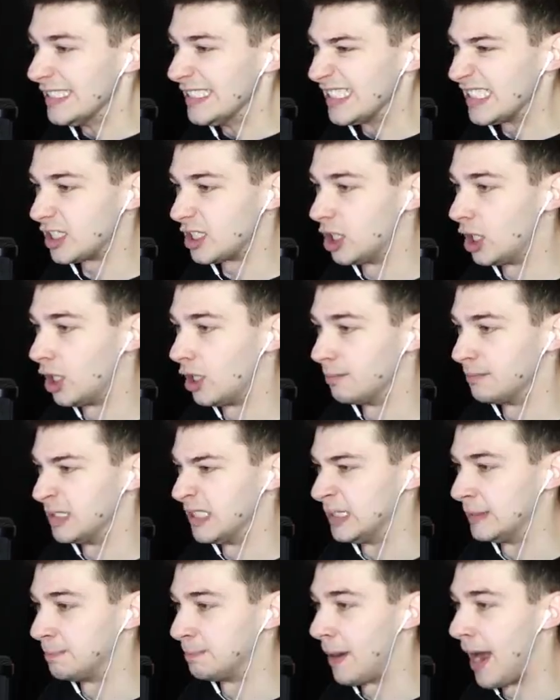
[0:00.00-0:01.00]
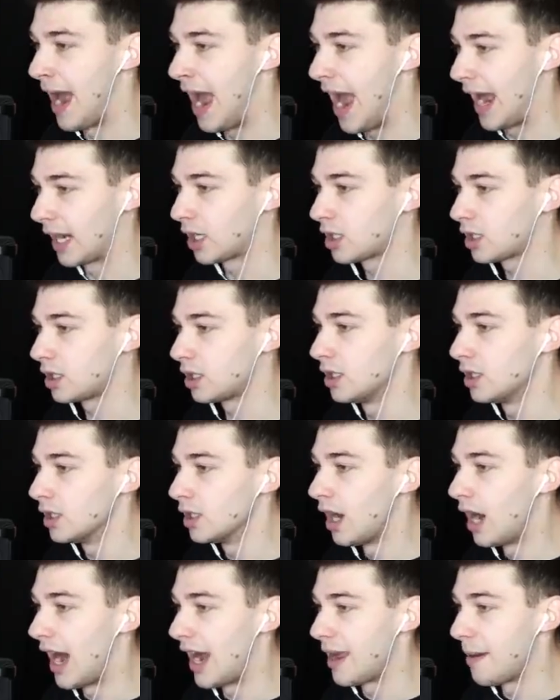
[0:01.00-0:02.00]
Coming back.
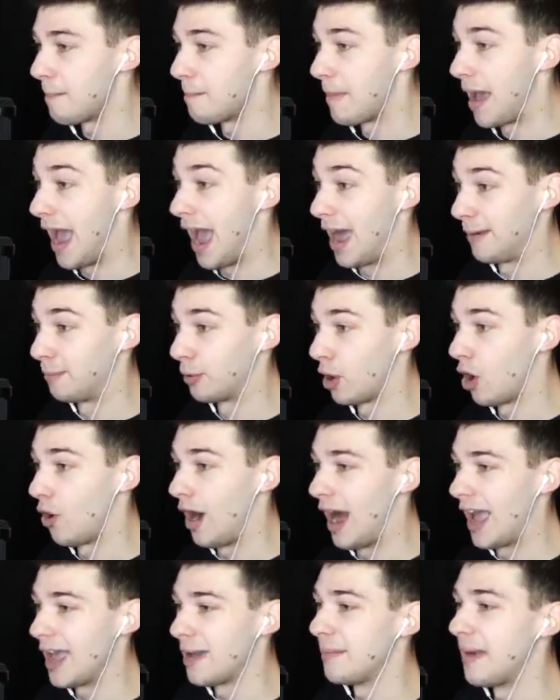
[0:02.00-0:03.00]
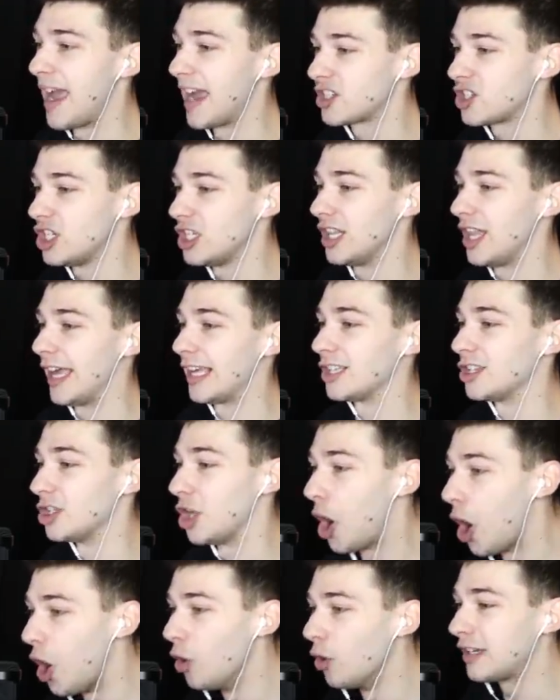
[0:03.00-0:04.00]
I am mad, bro. I am actually like
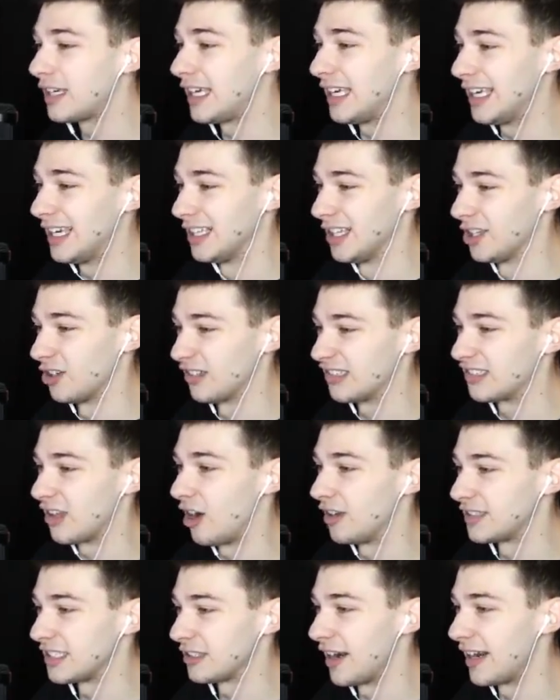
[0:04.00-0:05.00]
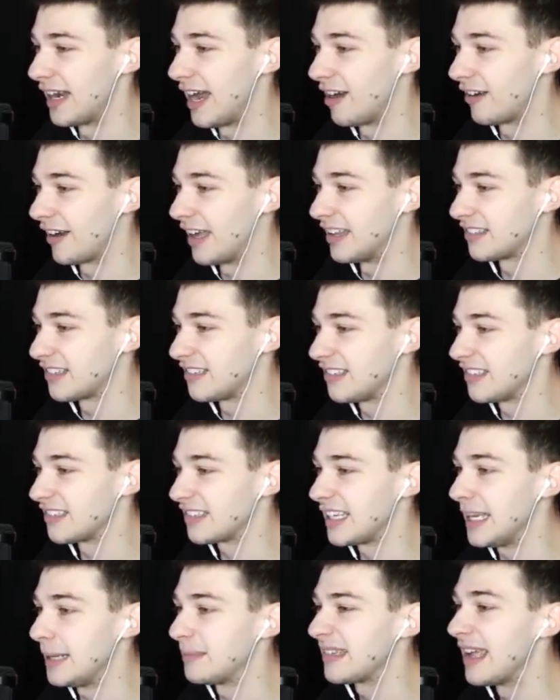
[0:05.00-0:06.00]
low key a little salty right now, guys, because this
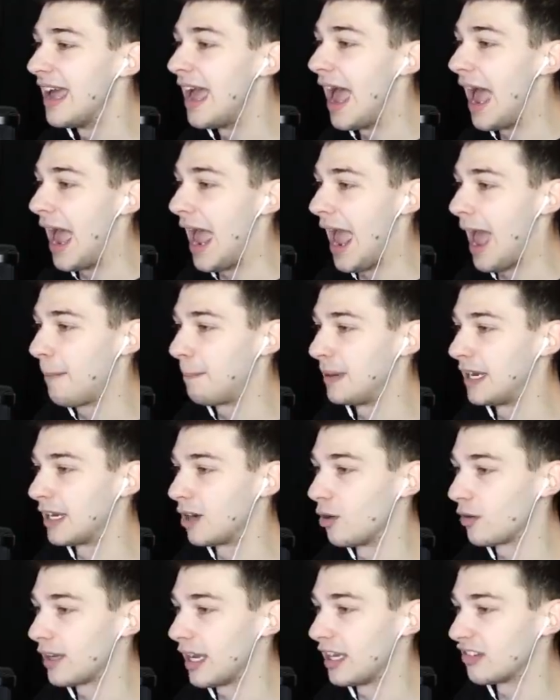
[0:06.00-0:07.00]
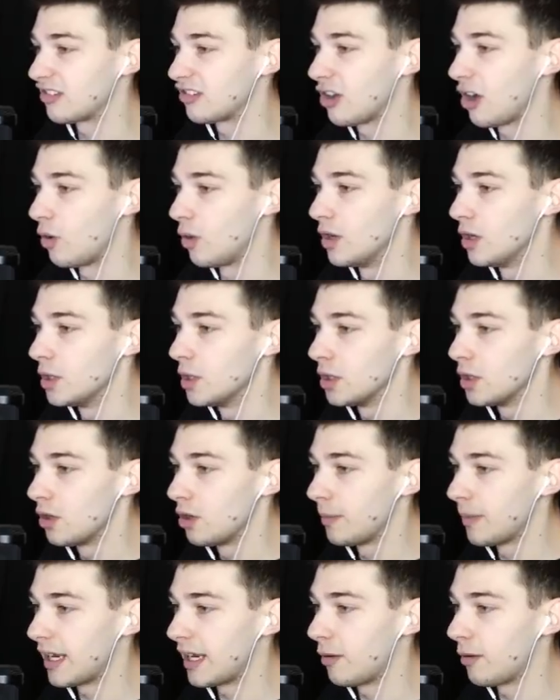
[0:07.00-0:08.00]
keeps happening. Okay, so.
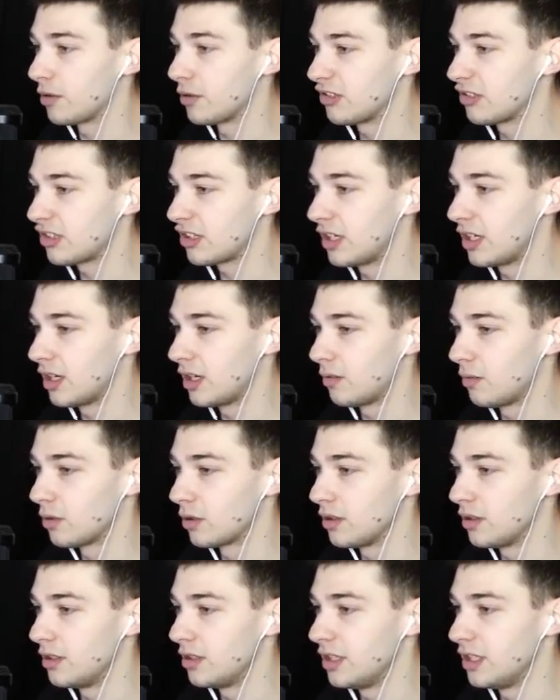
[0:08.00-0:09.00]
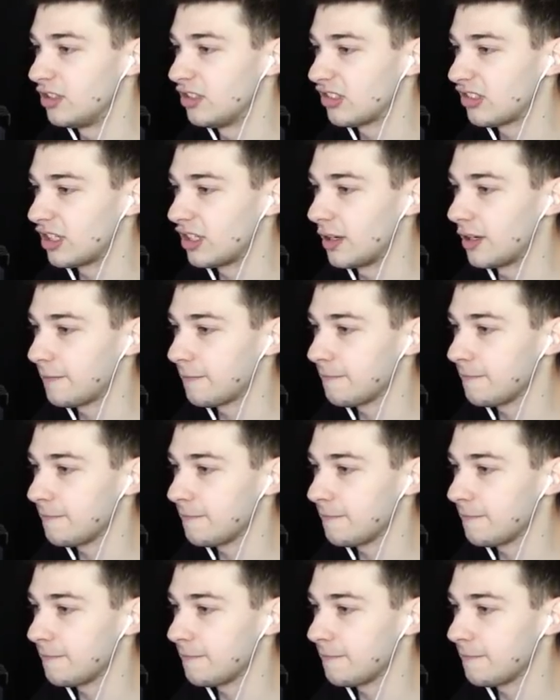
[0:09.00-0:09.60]
Oh my god. We're just gonna. We're literally just gonna.